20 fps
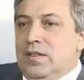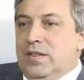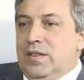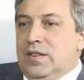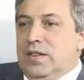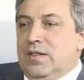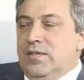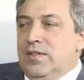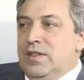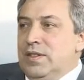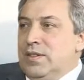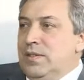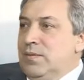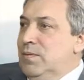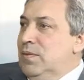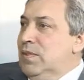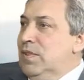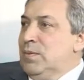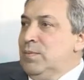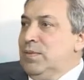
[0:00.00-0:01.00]
There's
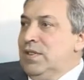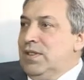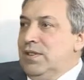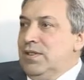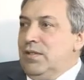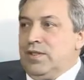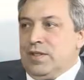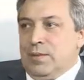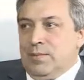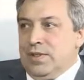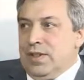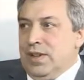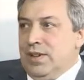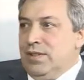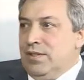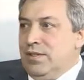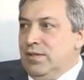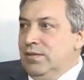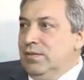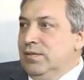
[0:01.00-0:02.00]
lots of
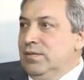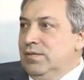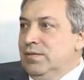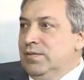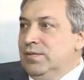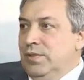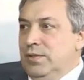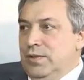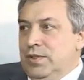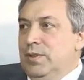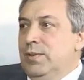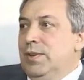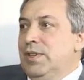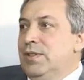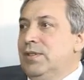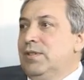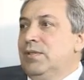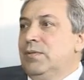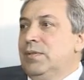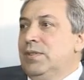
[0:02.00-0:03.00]
potential for
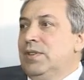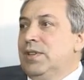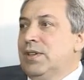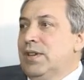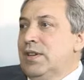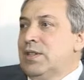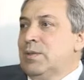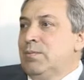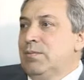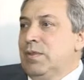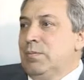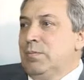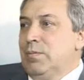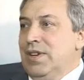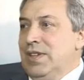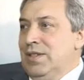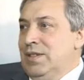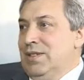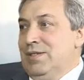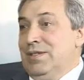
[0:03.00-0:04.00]
2E2 with the customer
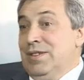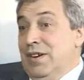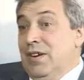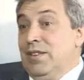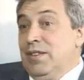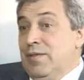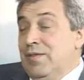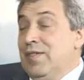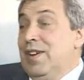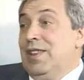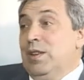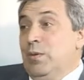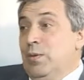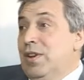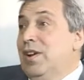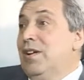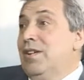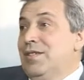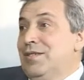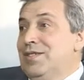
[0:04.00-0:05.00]
based on the fact that we
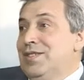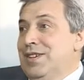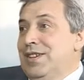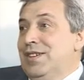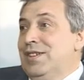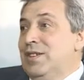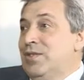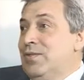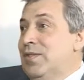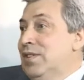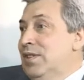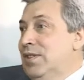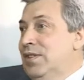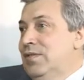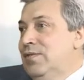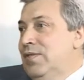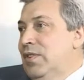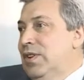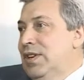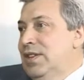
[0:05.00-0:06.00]
are seen as trusted
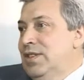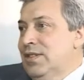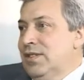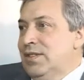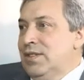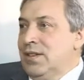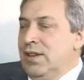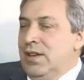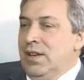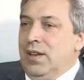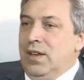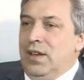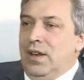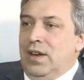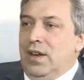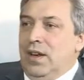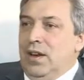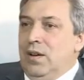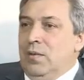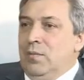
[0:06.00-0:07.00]
advisors.
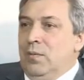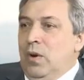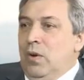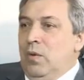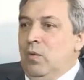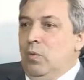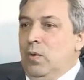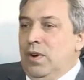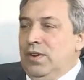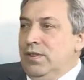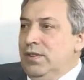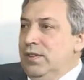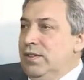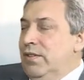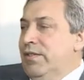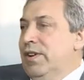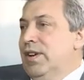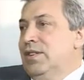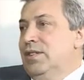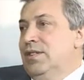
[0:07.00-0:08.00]
One of the
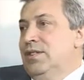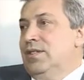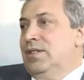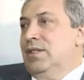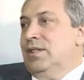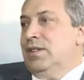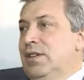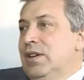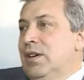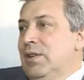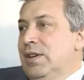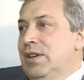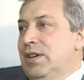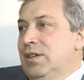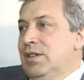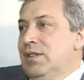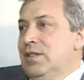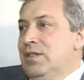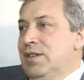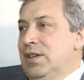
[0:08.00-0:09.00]
directions that going
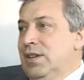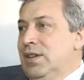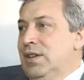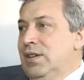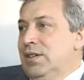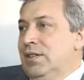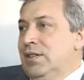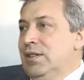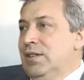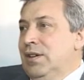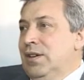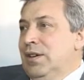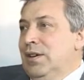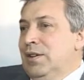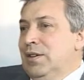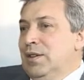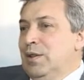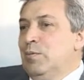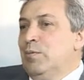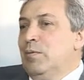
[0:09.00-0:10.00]
in is taking the
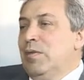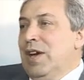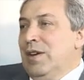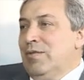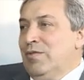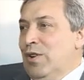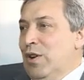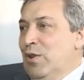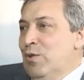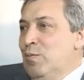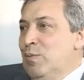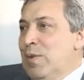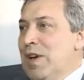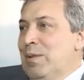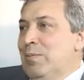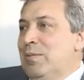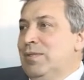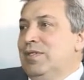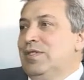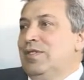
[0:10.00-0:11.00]

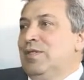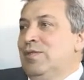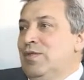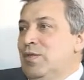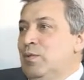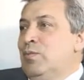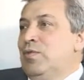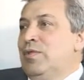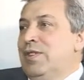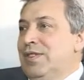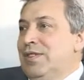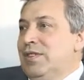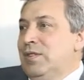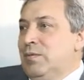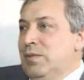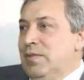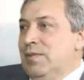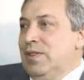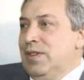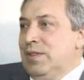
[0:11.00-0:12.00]
roadmap and the footprint that
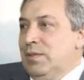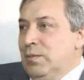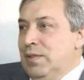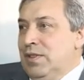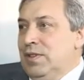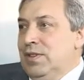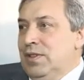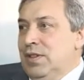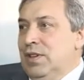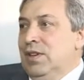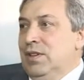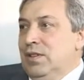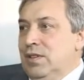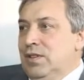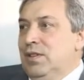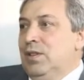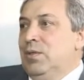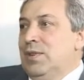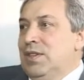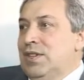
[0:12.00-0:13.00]
we've done with the new